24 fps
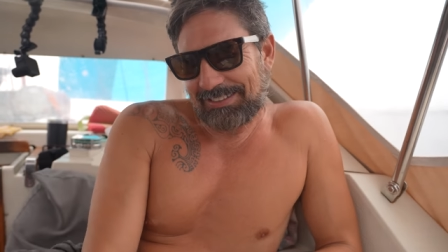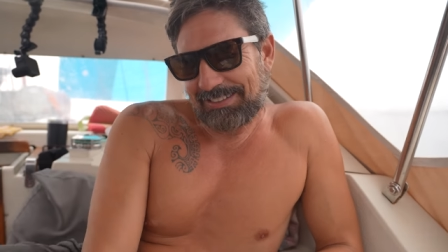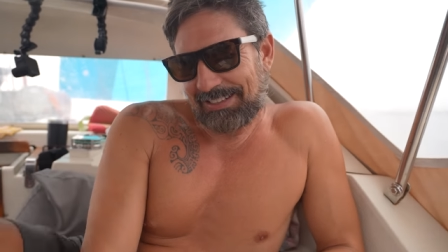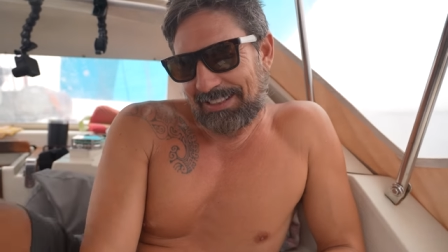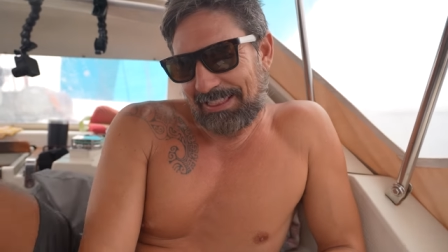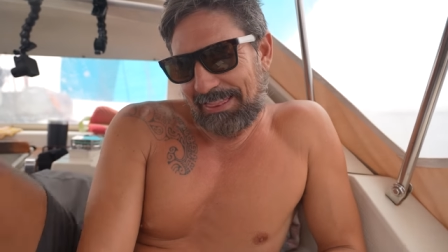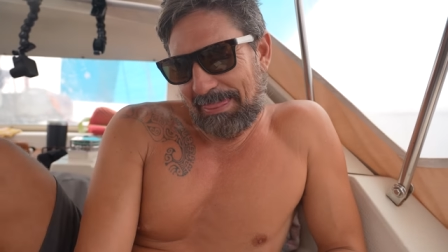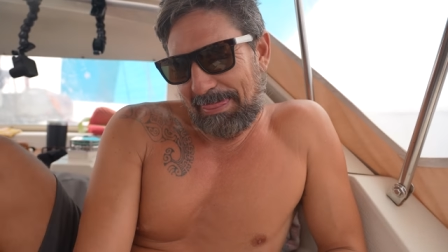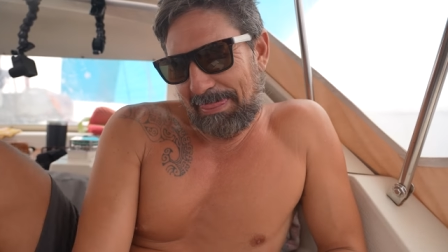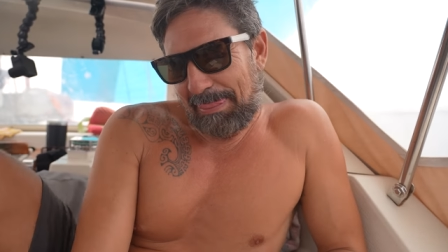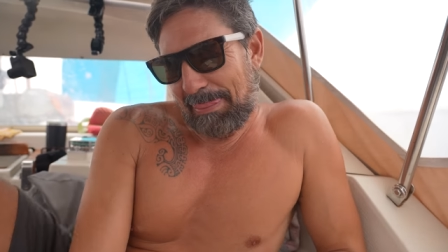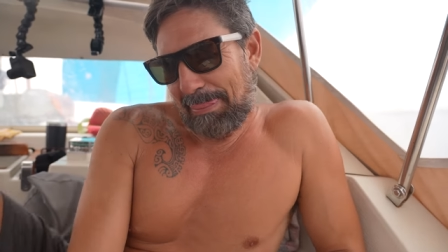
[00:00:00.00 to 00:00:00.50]

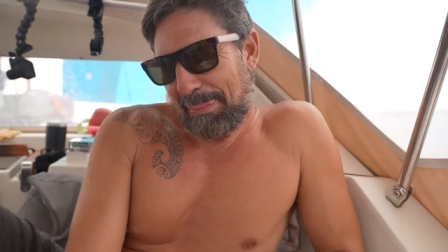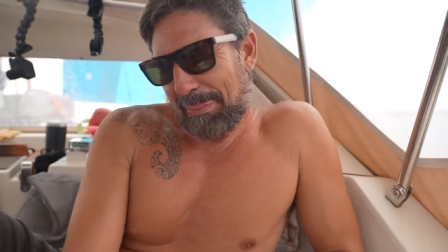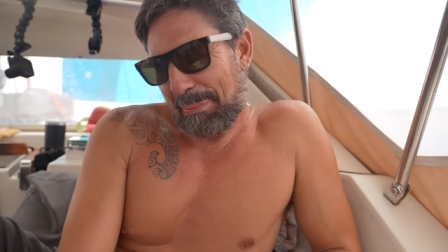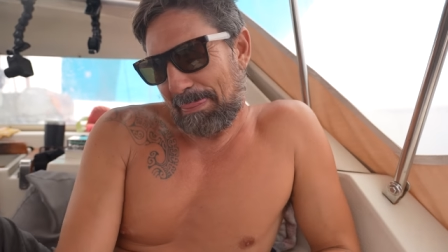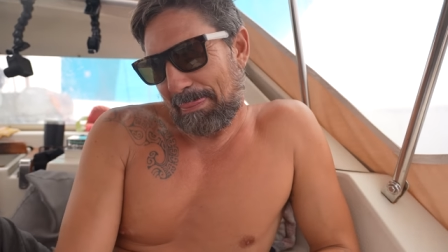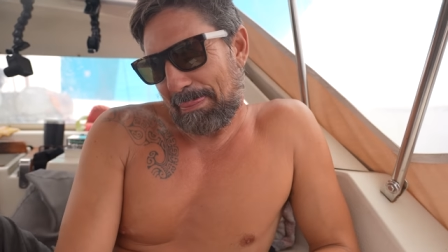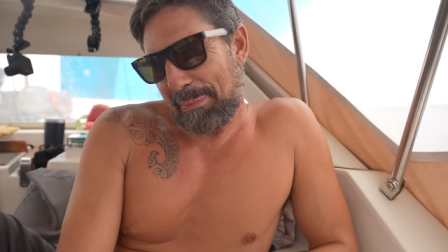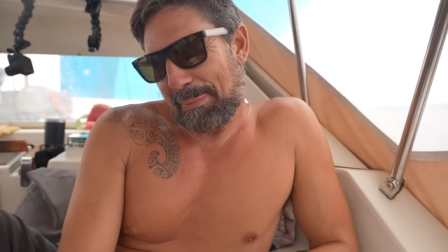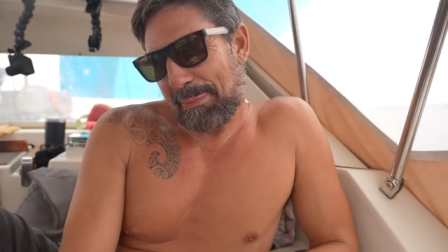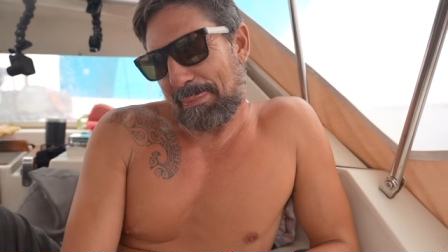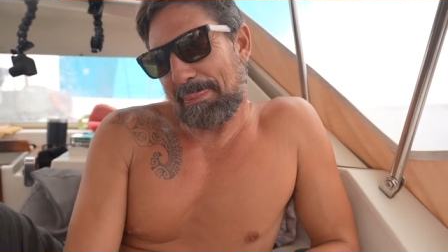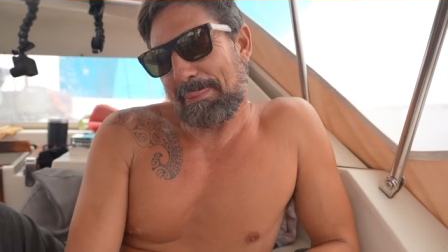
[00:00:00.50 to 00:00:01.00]
All right,
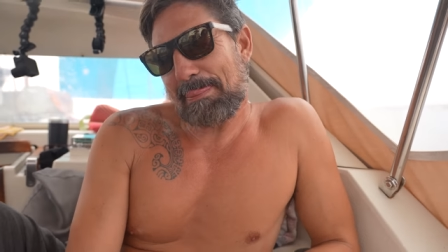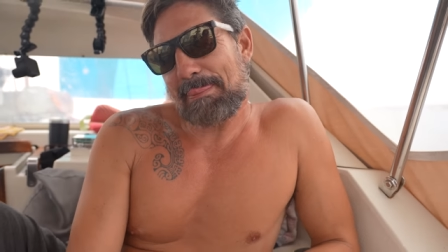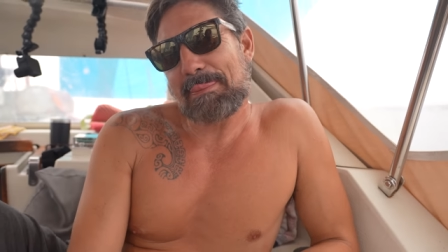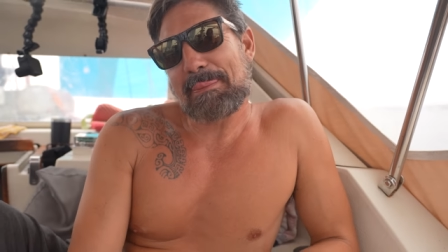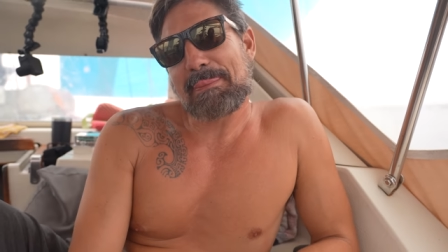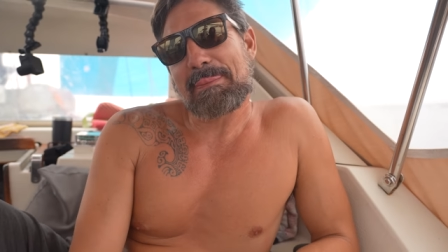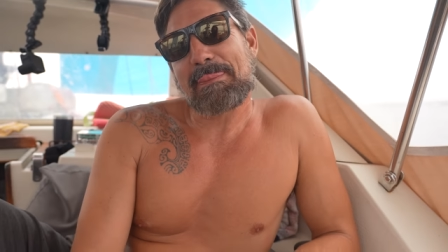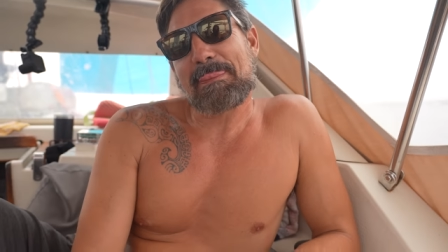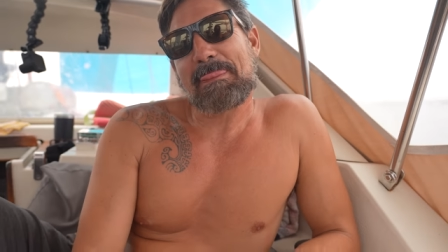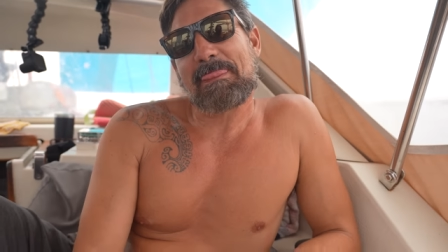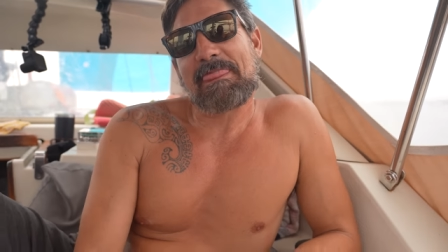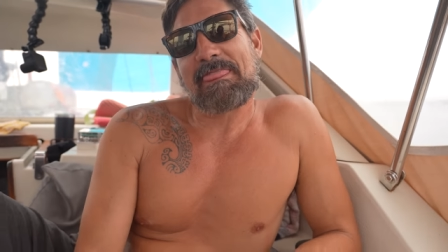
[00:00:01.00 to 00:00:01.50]

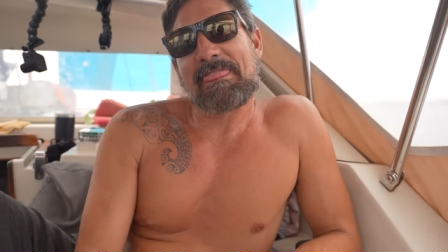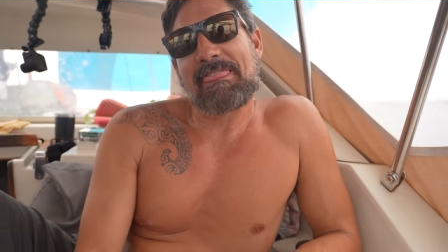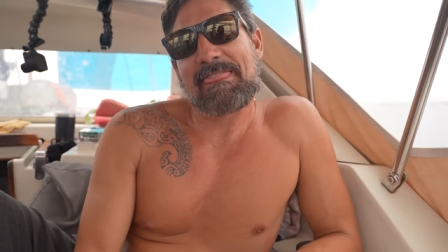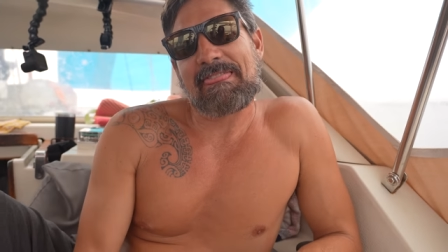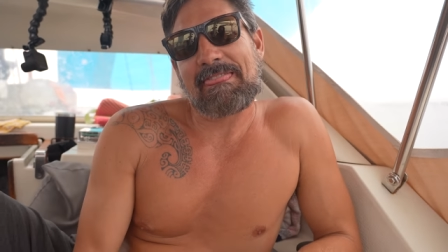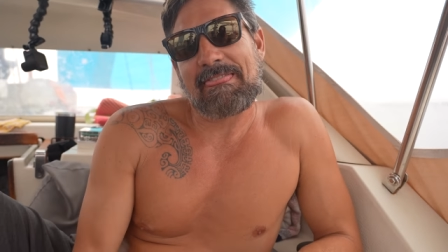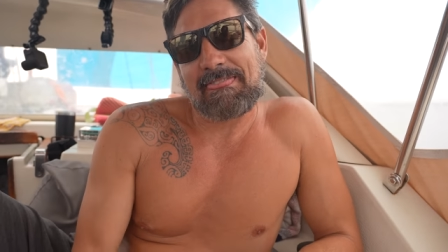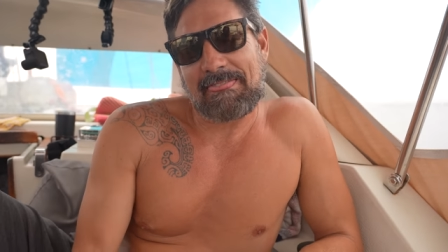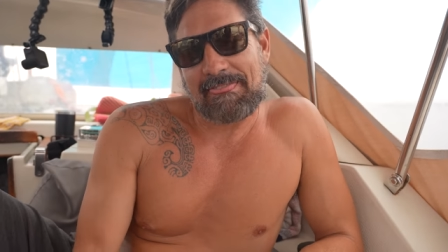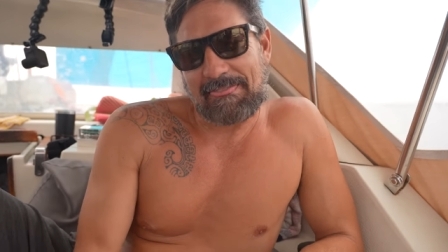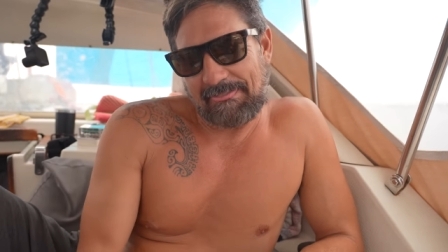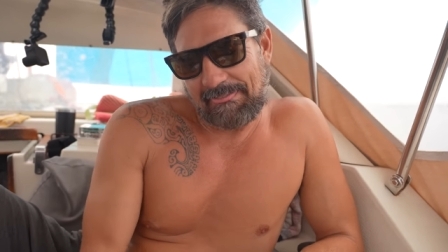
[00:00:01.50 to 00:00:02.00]
continue on.
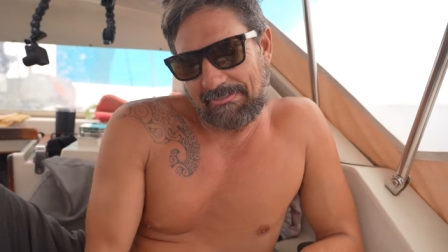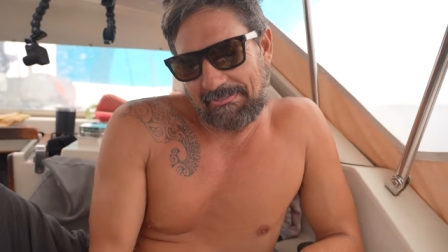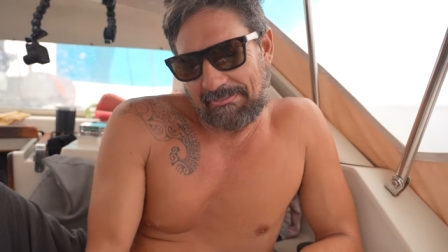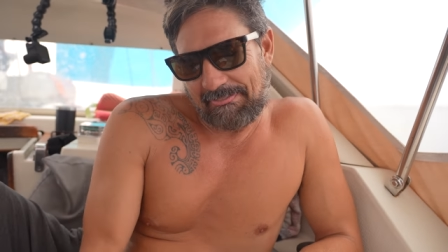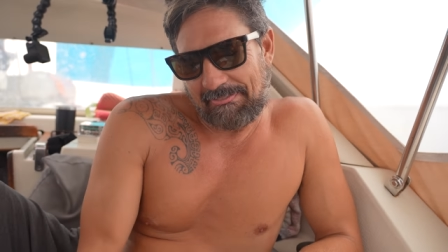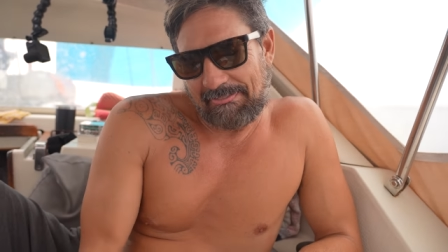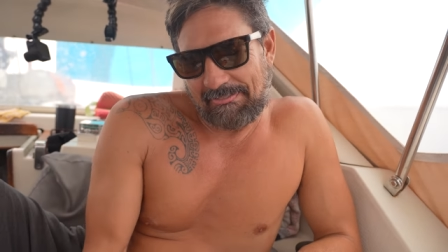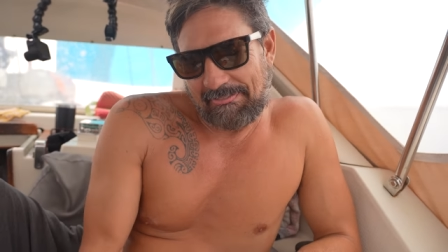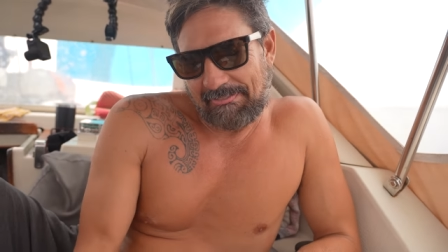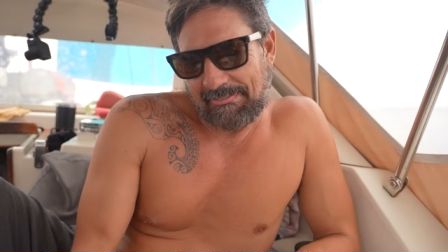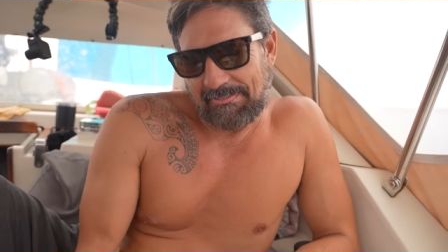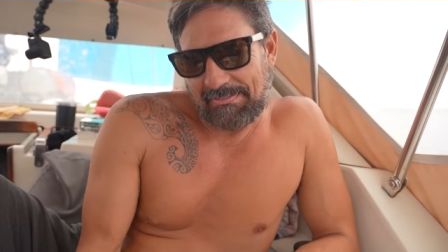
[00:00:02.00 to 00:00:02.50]
There's
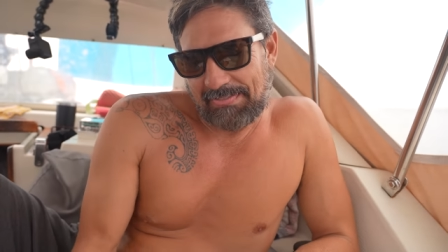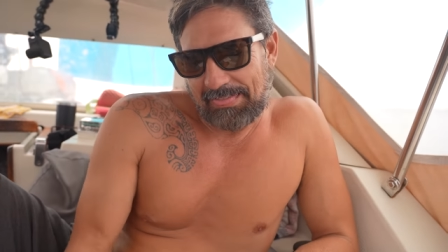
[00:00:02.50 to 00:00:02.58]
still time.